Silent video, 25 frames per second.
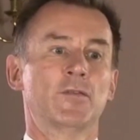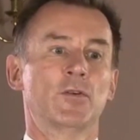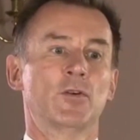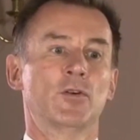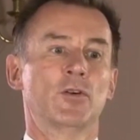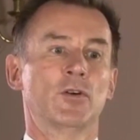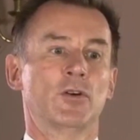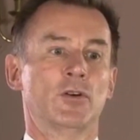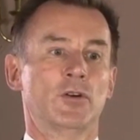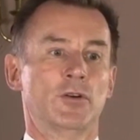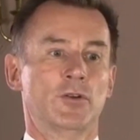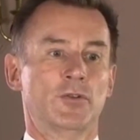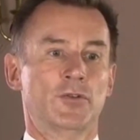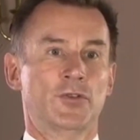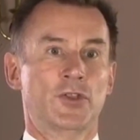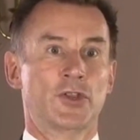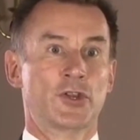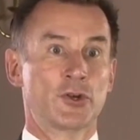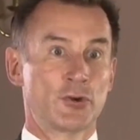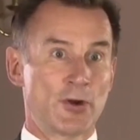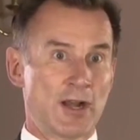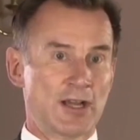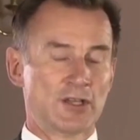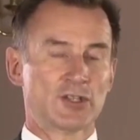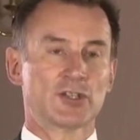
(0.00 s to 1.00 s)
for
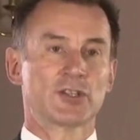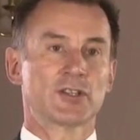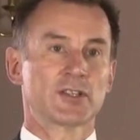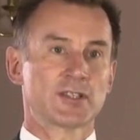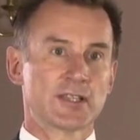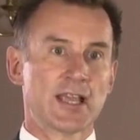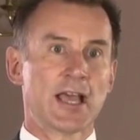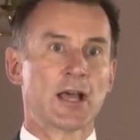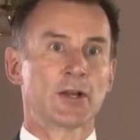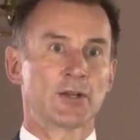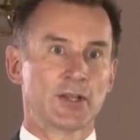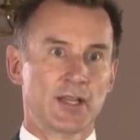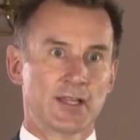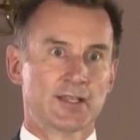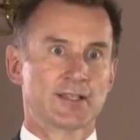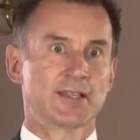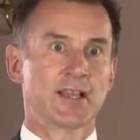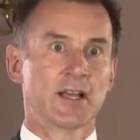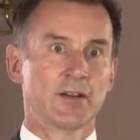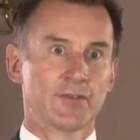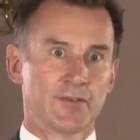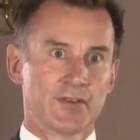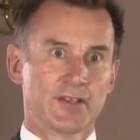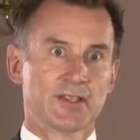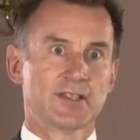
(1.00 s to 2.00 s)
the direction Saudi
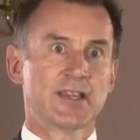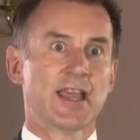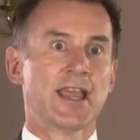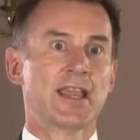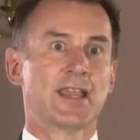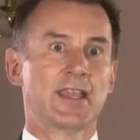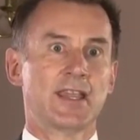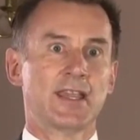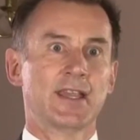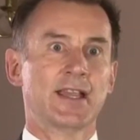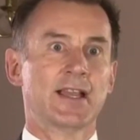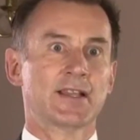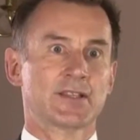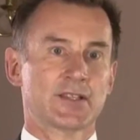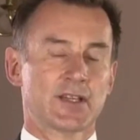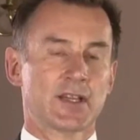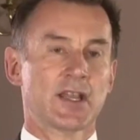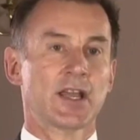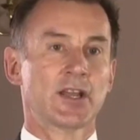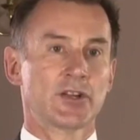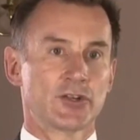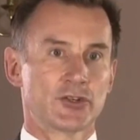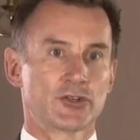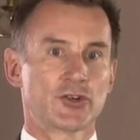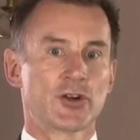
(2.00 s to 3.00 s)
itself is taking as a
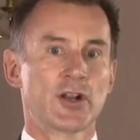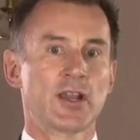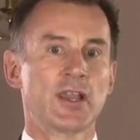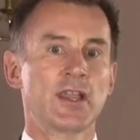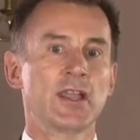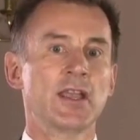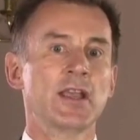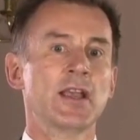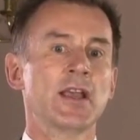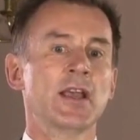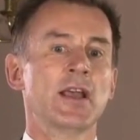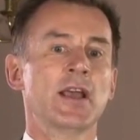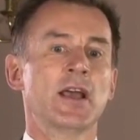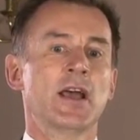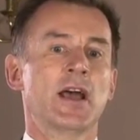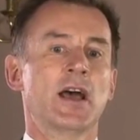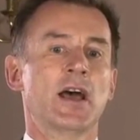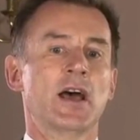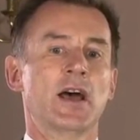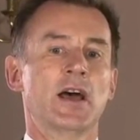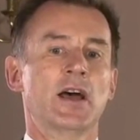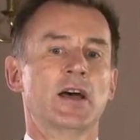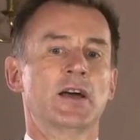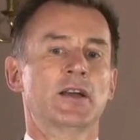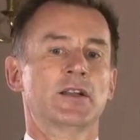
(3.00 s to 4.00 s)
country,
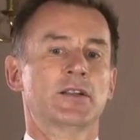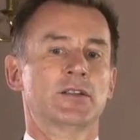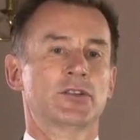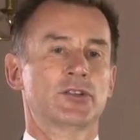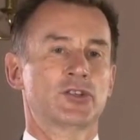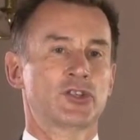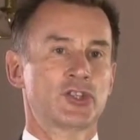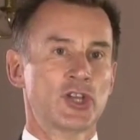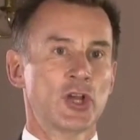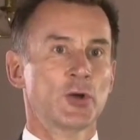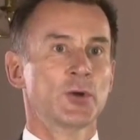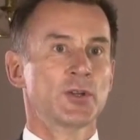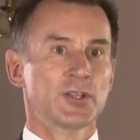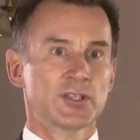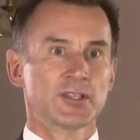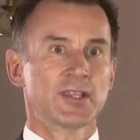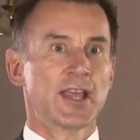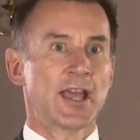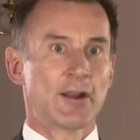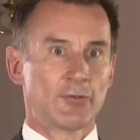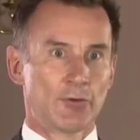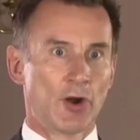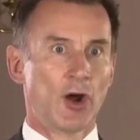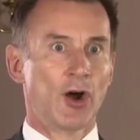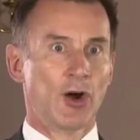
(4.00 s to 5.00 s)
show us
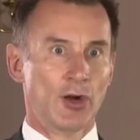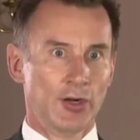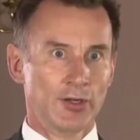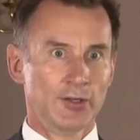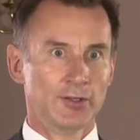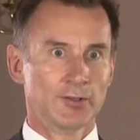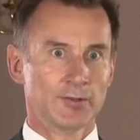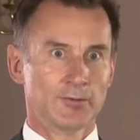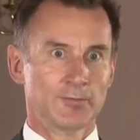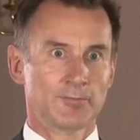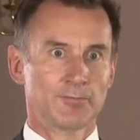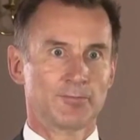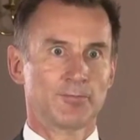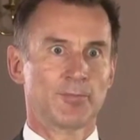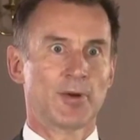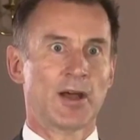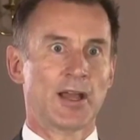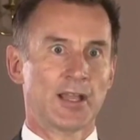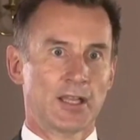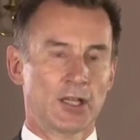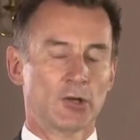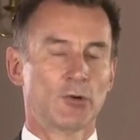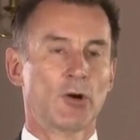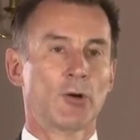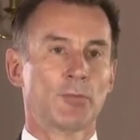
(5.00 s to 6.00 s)
they're wrong
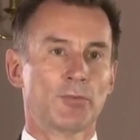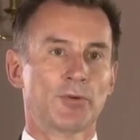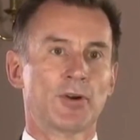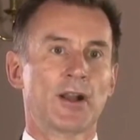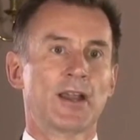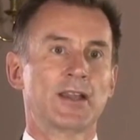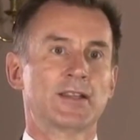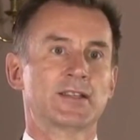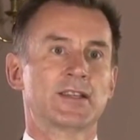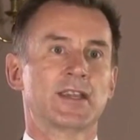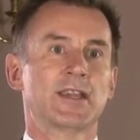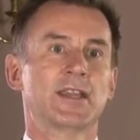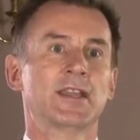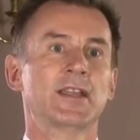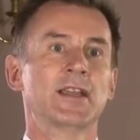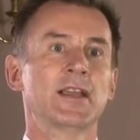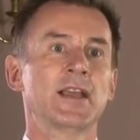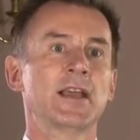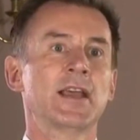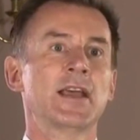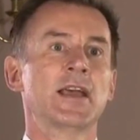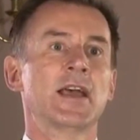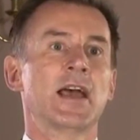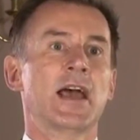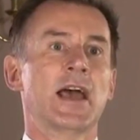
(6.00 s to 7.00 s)
by cooperating
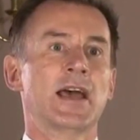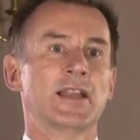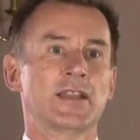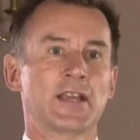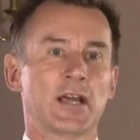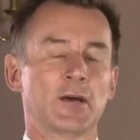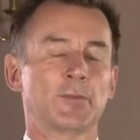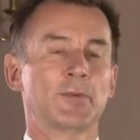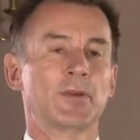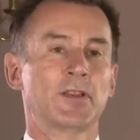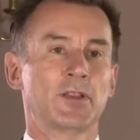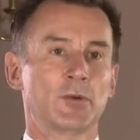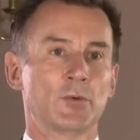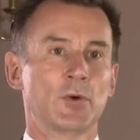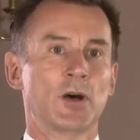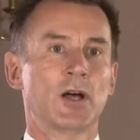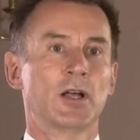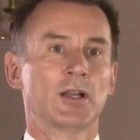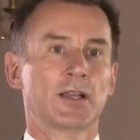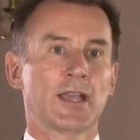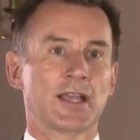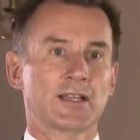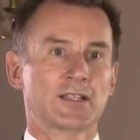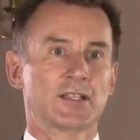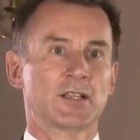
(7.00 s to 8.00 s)
and helping the
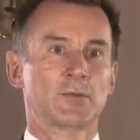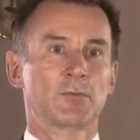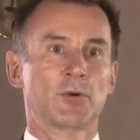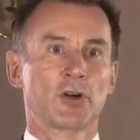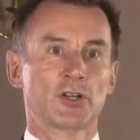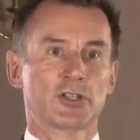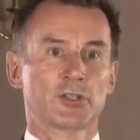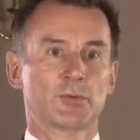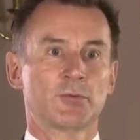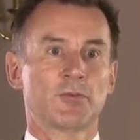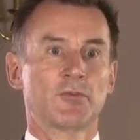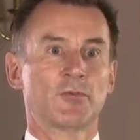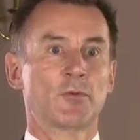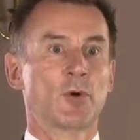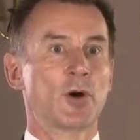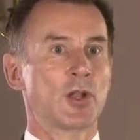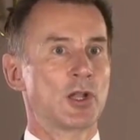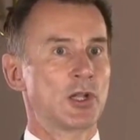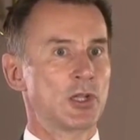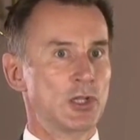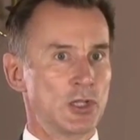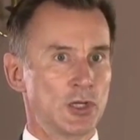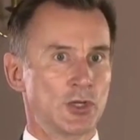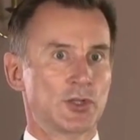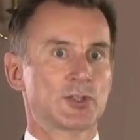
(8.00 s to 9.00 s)
world get to the bottom of
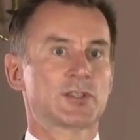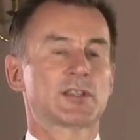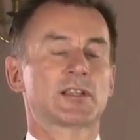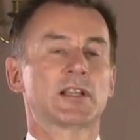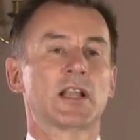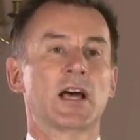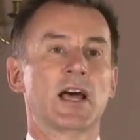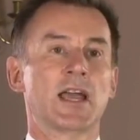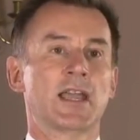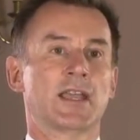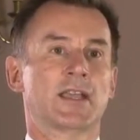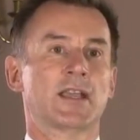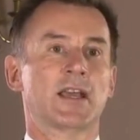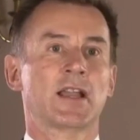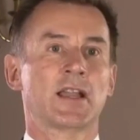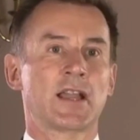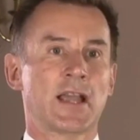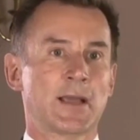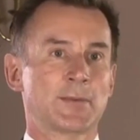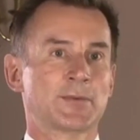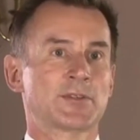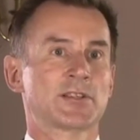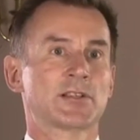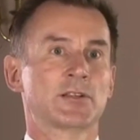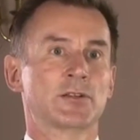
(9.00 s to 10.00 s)
what looks like
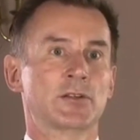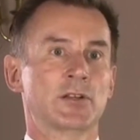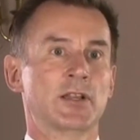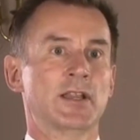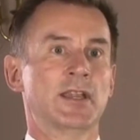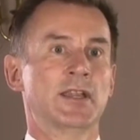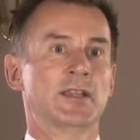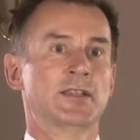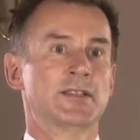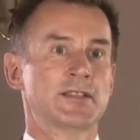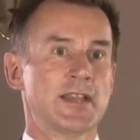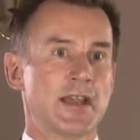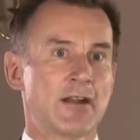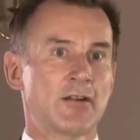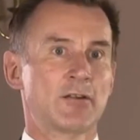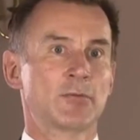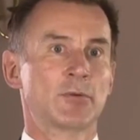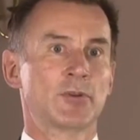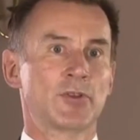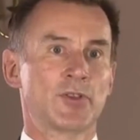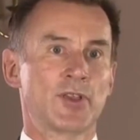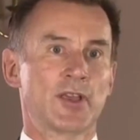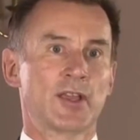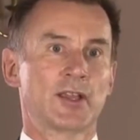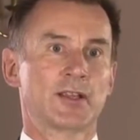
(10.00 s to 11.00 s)
an absolutely
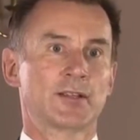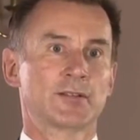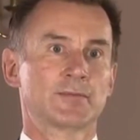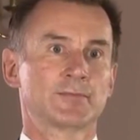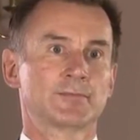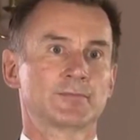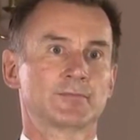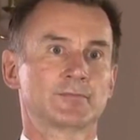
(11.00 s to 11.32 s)
terrible thing.